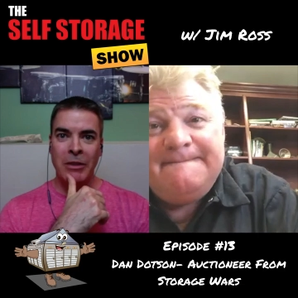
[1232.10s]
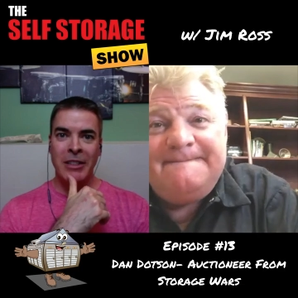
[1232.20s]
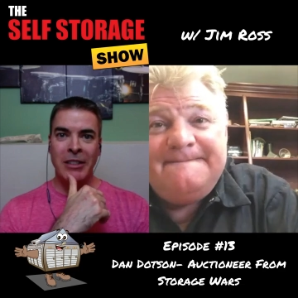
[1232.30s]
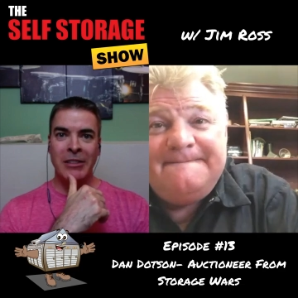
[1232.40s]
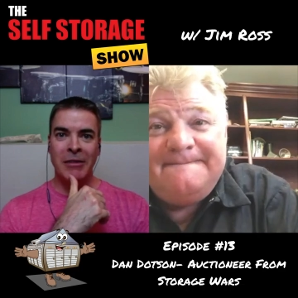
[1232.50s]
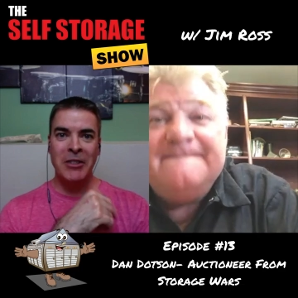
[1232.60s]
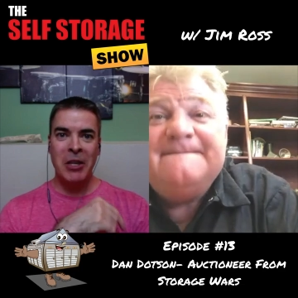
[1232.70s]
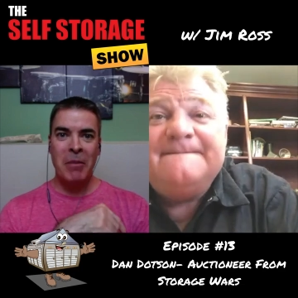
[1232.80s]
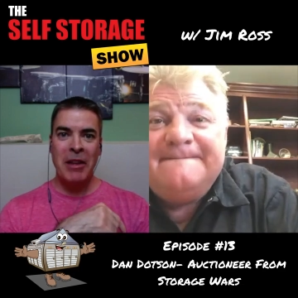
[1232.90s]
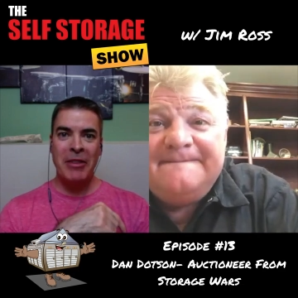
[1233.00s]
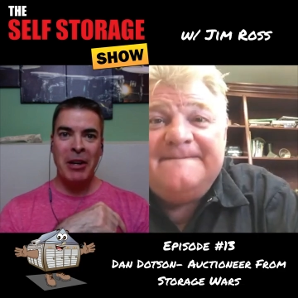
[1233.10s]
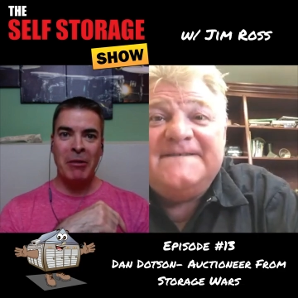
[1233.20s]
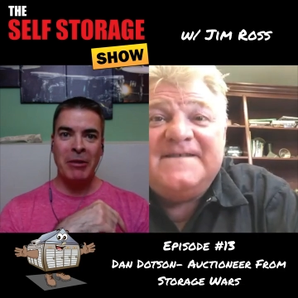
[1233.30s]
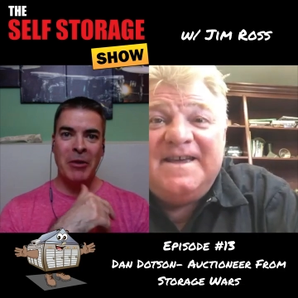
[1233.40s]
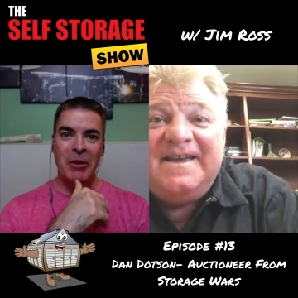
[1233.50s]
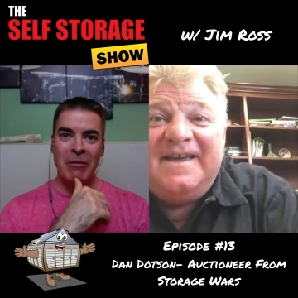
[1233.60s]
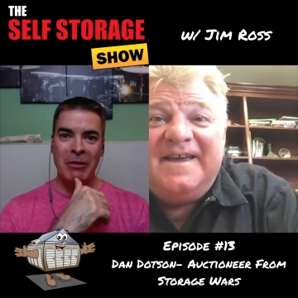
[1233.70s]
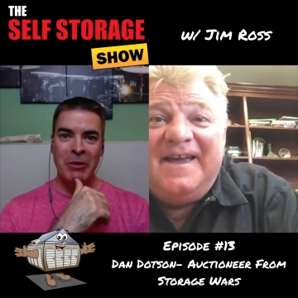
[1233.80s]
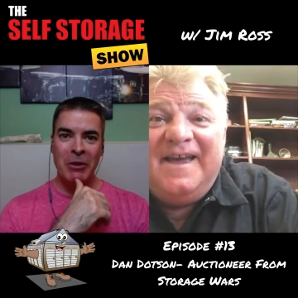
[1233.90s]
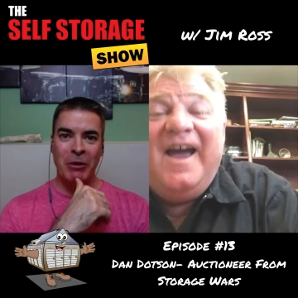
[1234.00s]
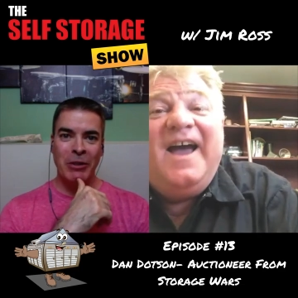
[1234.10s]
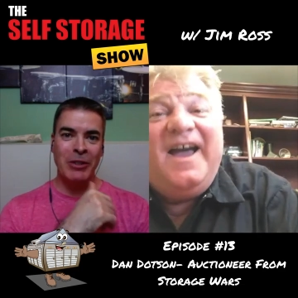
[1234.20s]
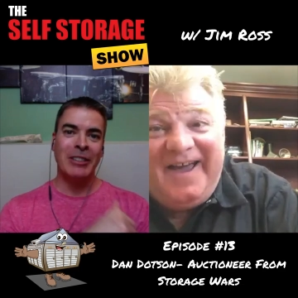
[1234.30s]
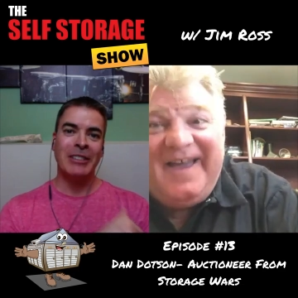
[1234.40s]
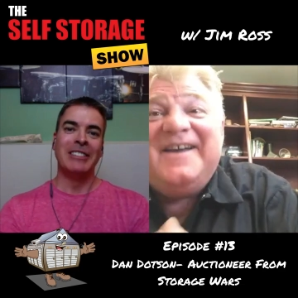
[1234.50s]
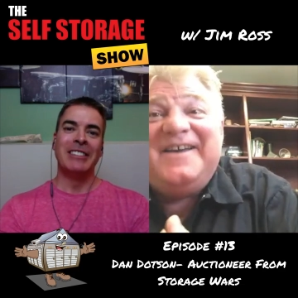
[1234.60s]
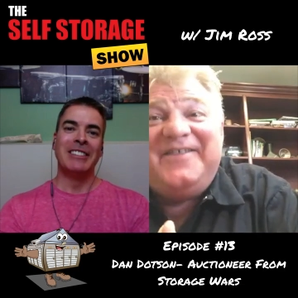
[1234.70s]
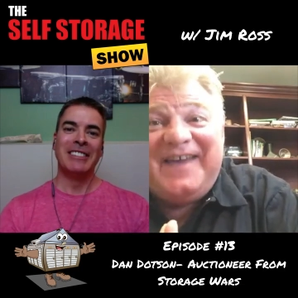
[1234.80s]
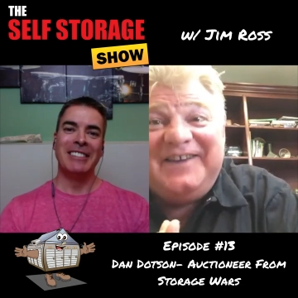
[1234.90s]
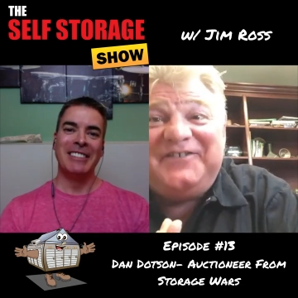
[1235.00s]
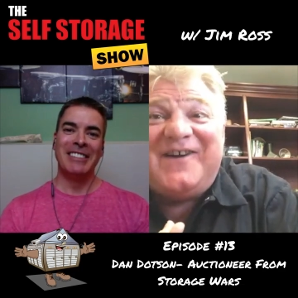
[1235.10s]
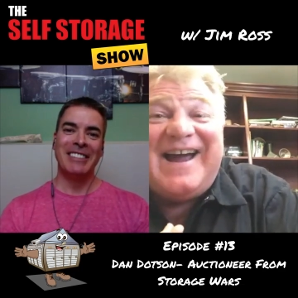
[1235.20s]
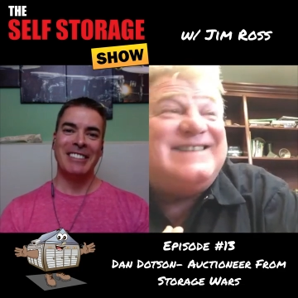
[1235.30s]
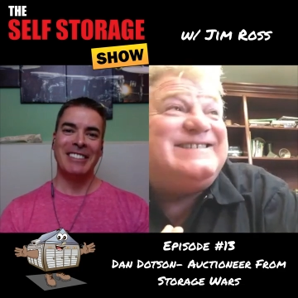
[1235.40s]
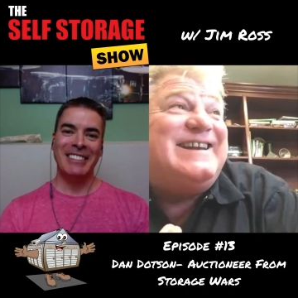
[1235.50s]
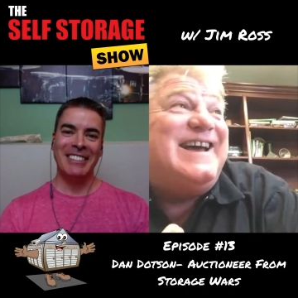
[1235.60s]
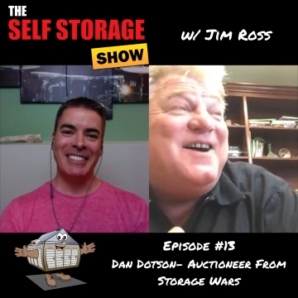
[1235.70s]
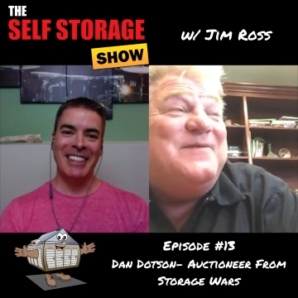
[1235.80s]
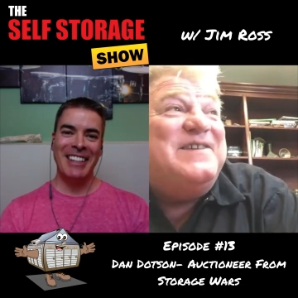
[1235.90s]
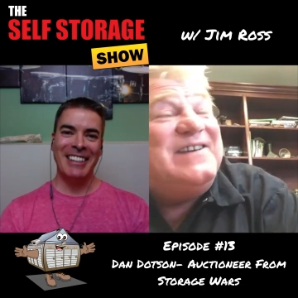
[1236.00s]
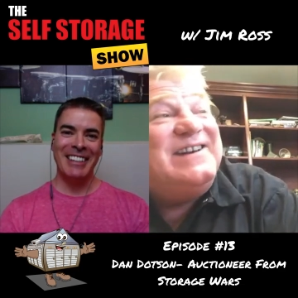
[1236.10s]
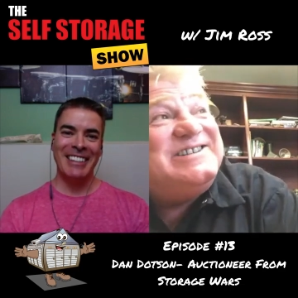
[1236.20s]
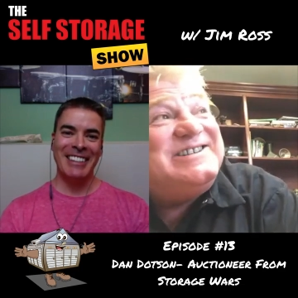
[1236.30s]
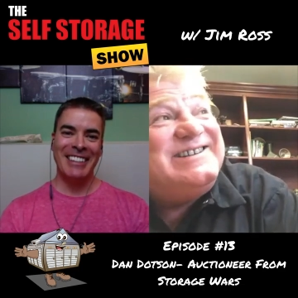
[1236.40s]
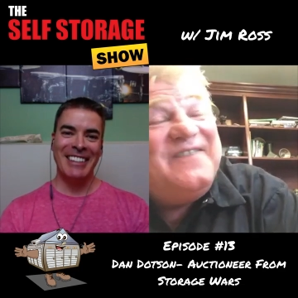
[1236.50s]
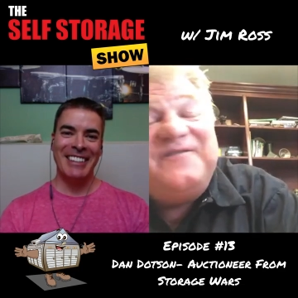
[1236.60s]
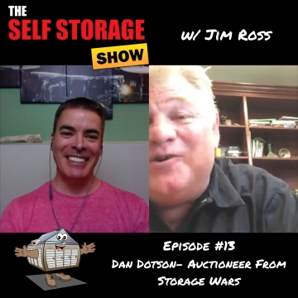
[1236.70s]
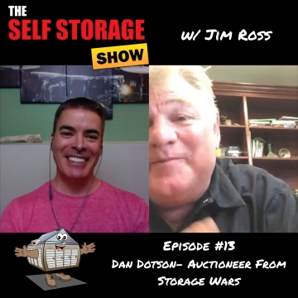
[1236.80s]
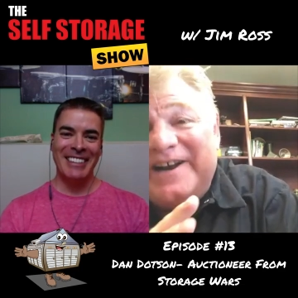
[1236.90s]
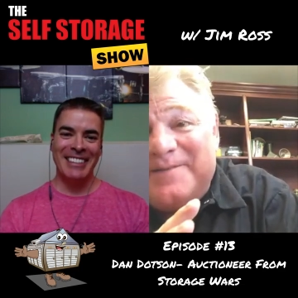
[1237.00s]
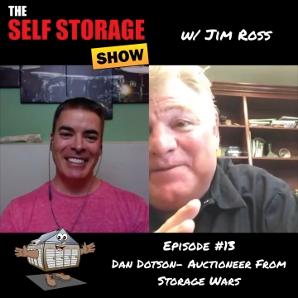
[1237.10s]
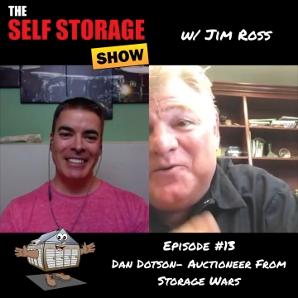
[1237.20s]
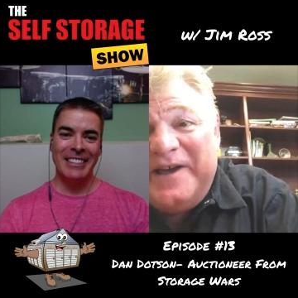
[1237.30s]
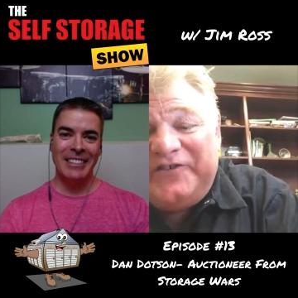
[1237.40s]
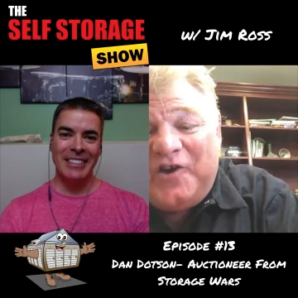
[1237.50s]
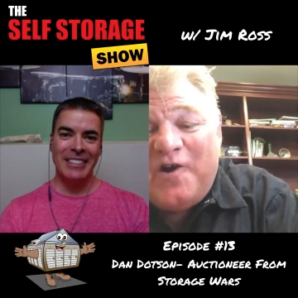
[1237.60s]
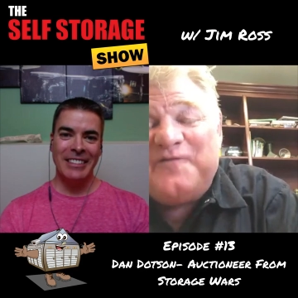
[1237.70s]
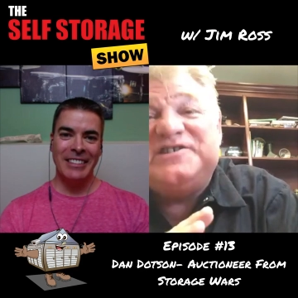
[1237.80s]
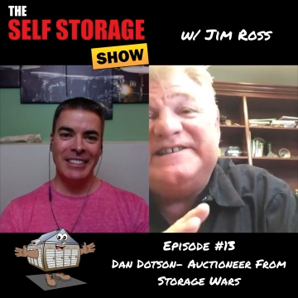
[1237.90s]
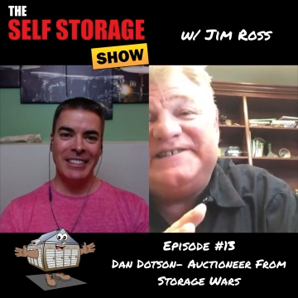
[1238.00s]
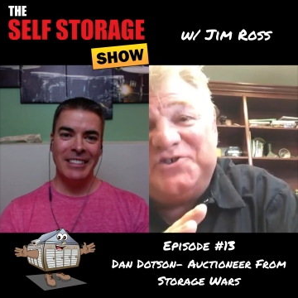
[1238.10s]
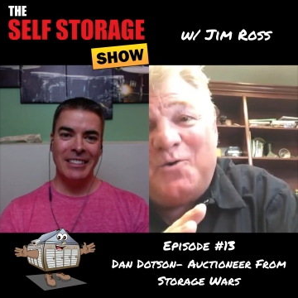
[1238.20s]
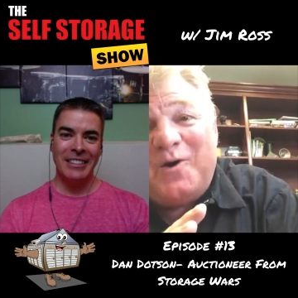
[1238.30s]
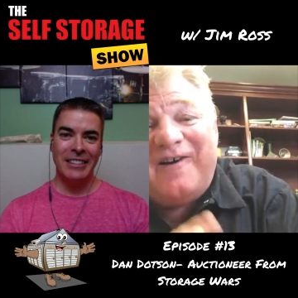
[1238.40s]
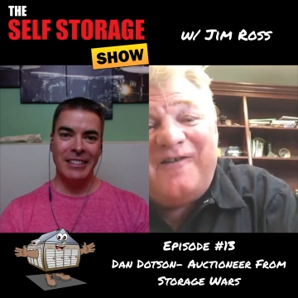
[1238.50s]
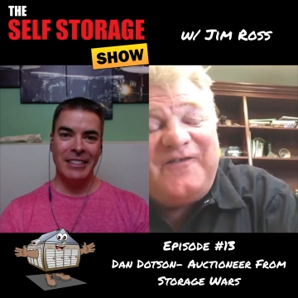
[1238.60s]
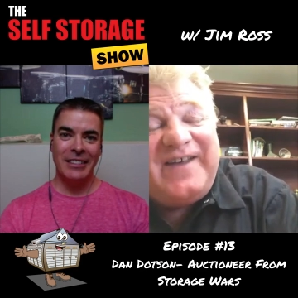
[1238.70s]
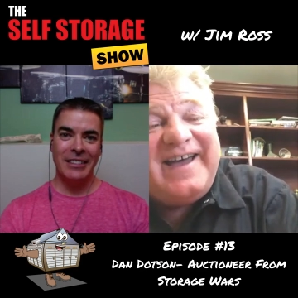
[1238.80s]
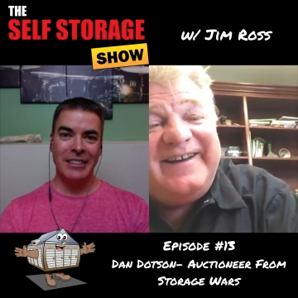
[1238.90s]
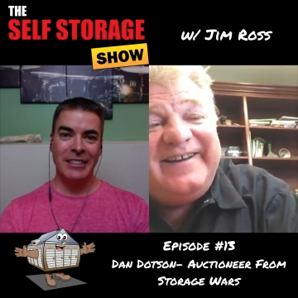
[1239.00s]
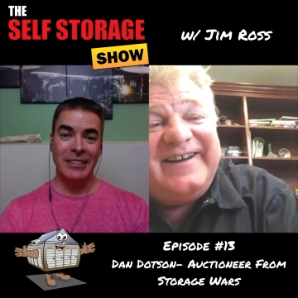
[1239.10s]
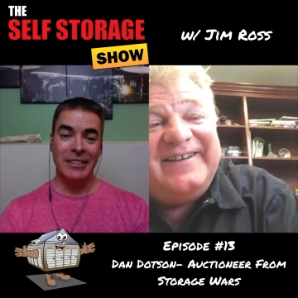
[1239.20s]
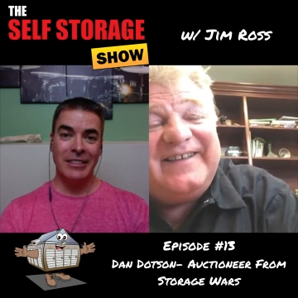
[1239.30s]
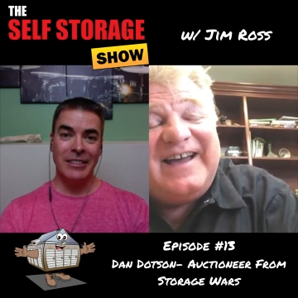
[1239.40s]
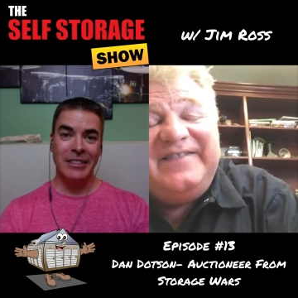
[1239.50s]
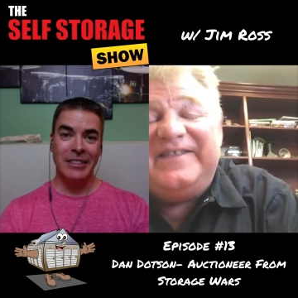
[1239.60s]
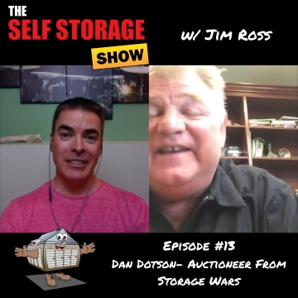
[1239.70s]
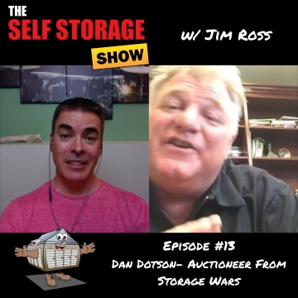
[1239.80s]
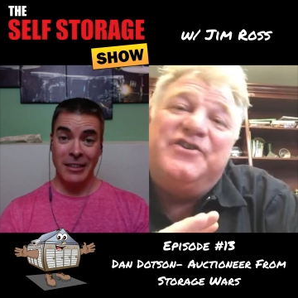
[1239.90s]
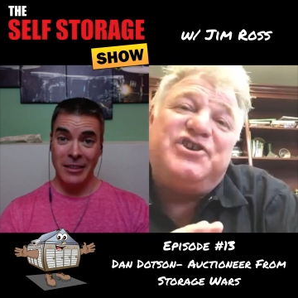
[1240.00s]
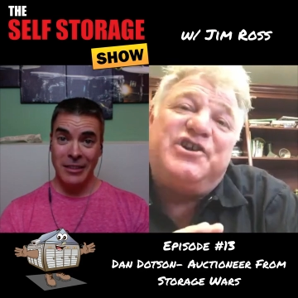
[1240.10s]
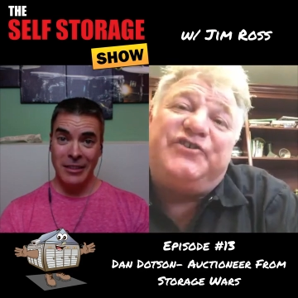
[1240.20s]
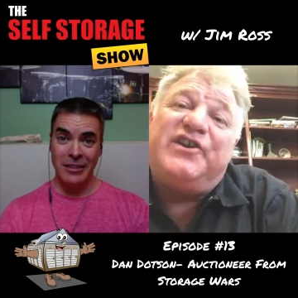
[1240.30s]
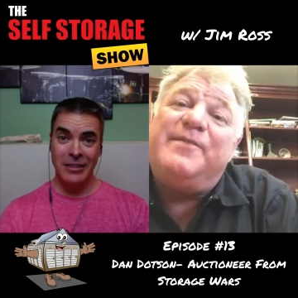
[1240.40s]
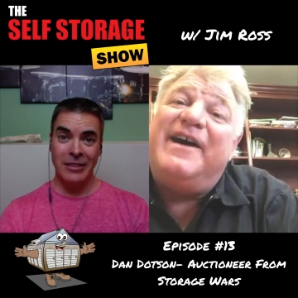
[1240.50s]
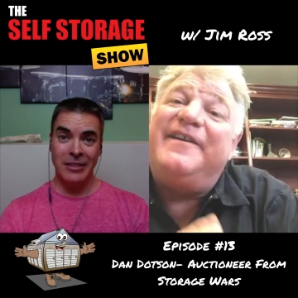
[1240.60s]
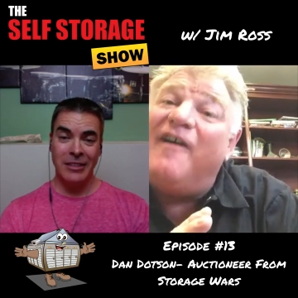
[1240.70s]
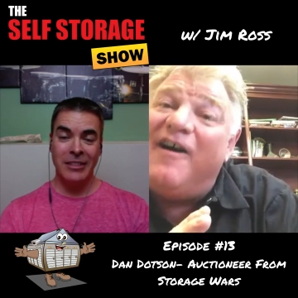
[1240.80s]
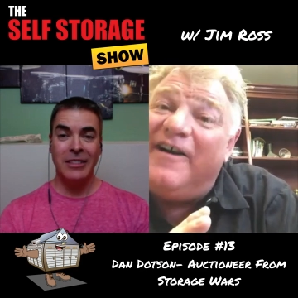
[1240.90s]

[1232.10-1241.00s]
Speaker 1: what's the update there? What's going on with Storage Wars?
Speaker 2: Thanks for asking. We finished filming a couple of weeks ago for season 12, and I think the new shows are coming out